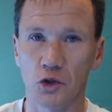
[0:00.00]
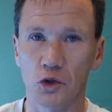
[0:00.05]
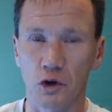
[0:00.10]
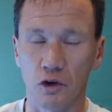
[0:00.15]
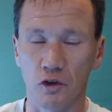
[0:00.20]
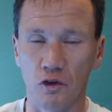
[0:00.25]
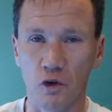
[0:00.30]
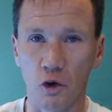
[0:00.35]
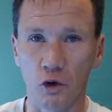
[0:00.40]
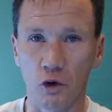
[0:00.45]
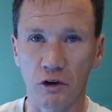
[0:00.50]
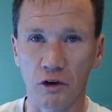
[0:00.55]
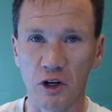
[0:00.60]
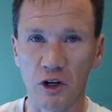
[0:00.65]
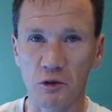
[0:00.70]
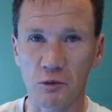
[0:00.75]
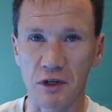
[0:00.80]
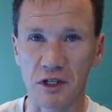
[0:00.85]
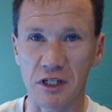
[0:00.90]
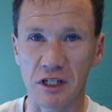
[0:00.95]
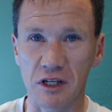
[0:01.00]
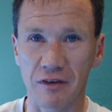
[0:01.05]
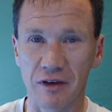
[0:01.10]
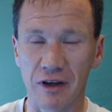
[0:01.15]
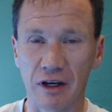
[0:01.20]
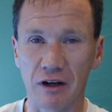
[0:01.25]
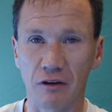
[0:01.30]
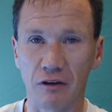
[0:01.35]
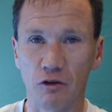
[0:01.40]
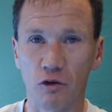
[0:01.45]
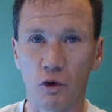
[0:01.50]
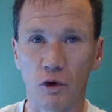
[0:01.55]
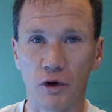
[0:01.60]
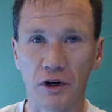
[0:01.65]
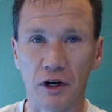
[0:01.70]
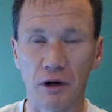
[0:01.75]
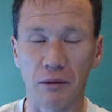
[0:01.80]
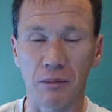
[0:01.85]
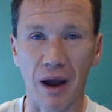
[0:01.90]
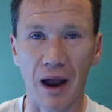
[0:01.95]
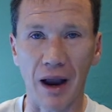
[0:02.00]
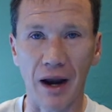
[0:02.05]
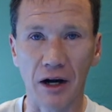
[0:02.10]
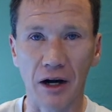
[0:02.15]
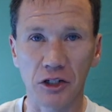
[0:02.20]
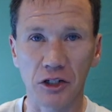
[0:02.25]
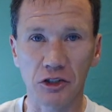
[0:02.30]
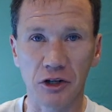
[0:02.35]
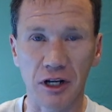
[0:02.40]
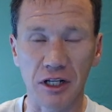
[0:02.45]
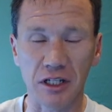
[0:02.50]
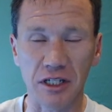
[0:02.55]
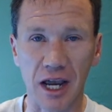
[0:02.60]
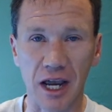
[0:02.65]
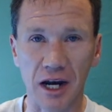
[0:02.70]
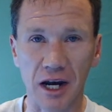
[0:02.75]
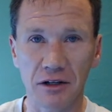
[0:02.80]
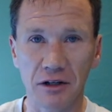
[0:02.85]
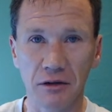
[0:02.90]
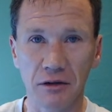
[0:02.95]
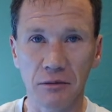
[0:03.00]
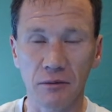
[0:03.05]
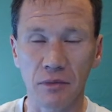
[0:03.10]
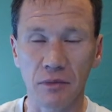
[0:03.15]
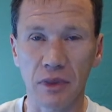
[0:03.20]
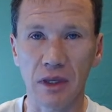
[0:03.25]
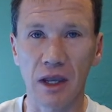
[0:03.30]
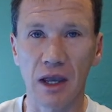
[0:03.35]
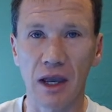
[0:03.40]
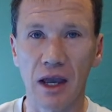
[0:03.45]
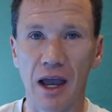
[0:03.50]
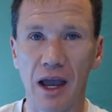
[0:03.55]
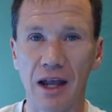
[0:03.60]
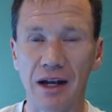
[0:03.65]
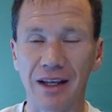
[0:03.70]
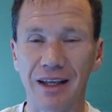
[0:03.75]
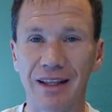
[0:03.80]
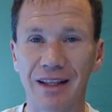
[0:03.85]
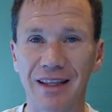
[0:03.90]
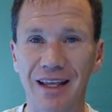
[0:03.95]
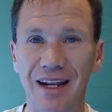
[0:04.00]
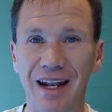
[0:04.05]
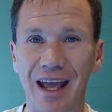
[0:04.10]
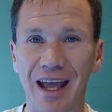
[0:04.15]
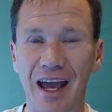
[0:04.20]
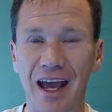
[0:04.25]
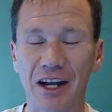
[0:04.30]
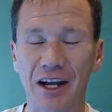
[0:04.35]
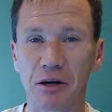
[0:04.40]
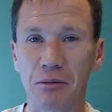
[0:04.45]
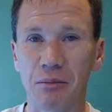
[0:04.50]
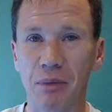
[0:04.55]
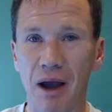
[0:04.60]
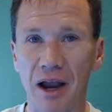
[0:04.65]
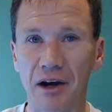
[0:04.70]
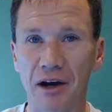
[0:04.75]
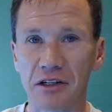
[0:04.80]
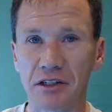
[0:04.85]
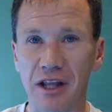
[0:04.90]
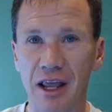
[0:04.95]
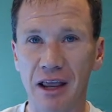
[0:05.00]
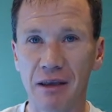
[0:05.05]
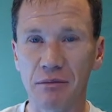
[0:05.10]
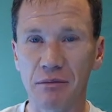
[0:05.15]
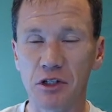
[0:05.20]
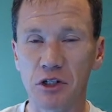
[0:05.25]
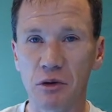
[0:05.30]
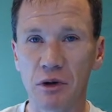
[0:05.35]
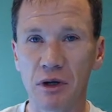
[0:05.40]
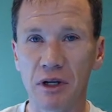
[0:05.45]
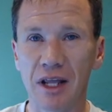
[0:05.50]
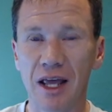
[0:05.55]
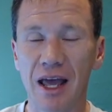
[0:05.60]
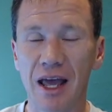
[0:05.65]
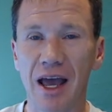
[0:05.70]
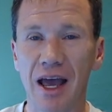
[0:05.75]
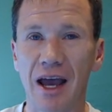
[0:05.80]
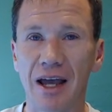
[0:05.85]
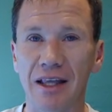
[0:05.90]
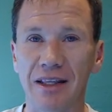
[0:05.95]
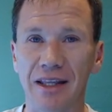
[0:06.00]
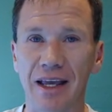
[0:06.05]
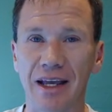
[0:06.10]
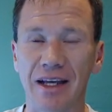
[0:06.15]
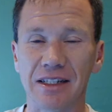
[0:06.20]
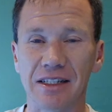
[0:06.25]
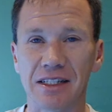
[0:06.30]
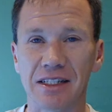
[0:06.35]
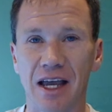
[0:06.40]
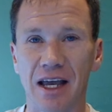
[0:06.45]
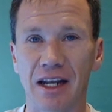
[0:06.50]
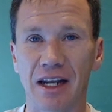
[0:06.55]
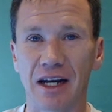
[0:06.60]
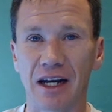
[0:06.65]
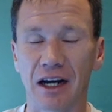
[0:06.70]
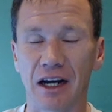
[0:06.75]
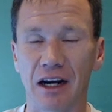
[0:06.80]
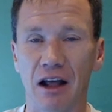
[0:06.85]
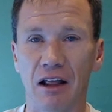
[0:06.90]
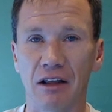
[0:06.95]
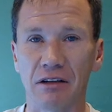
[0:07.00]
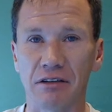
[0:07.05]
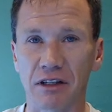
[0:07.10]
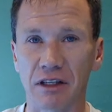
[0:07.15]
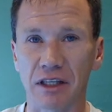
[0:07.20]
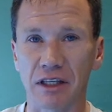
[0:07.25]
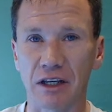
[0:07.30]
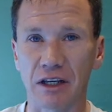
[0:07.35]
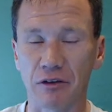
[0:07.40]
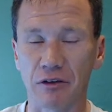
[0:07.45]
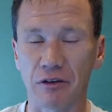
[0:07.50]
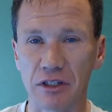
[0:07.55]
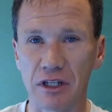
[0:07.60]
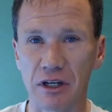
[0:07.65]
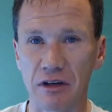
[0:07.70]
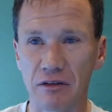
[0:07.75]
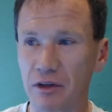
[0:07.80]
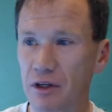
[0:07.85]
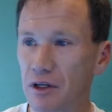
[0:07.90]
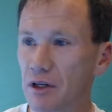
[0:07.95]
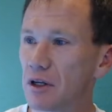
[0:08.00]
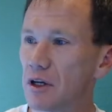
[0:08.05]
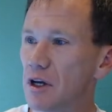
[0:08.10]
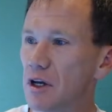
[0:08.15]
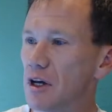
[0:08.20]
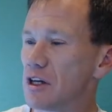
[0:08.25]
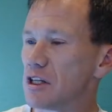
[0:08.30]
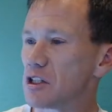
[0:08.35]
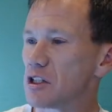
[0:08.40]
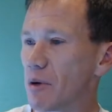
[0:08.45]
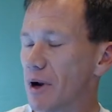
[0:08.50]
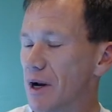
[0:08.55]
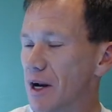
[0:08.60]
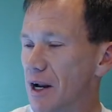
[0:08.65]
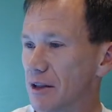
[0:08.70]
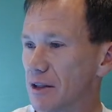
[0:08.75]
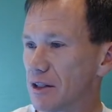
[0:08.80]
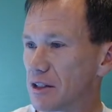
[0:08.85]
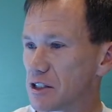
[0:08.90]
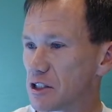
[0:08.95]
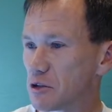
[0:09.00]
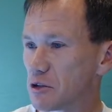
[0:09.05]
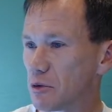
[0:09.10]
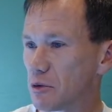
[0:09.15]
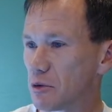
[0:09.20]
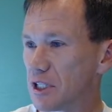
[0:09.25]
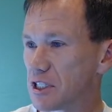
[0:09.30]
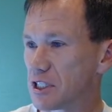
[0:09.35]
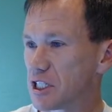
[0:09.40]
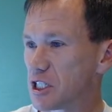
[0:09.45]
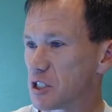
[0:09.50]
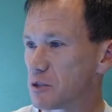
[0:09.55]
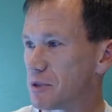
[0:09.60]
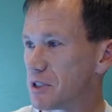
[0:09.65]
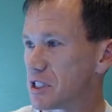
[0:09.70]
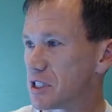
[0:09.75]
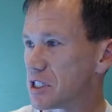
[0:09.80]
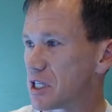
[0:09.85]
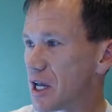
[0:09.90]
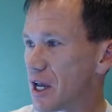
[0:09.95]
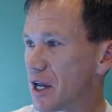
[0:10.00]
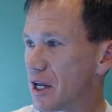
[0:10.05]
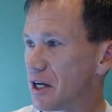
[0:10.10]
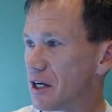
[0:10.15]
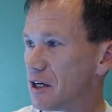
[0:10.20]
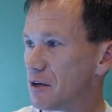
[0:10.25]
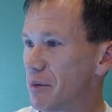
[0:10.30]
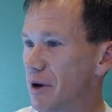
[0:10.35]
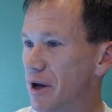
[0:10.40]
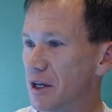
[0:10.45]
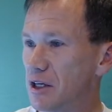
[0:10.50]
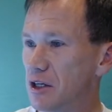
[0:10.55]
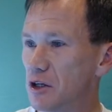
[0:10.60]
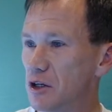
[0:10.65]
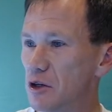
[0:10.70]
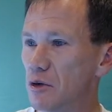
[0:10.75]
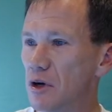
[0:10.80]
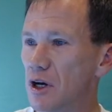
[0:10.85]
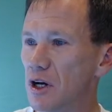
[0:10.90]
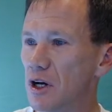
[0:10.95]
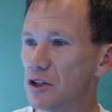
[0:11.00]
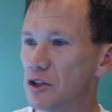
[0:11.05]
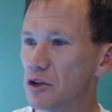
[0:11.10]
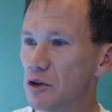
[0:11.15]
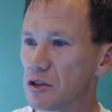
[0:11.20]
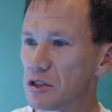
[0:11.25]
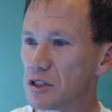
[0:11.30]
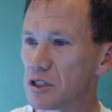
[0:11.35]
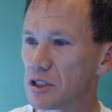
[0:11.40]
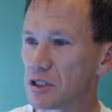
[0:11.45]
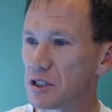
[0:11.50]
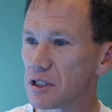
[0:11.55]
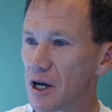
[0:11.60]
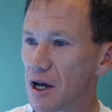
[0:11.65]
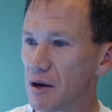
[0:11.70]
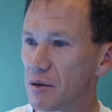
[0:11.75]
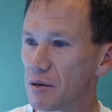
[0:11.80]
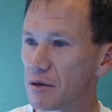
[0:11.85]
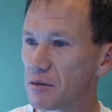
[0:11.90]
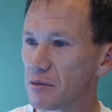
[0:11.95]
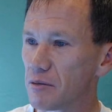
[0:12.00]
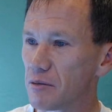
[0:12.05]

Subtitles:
folder specific for your buyer's transaction, and can then add your buyer's names to it, and they can sign it acknowledging that they've received it. So right now, this is the one that's just been signed by you. Notice at the top,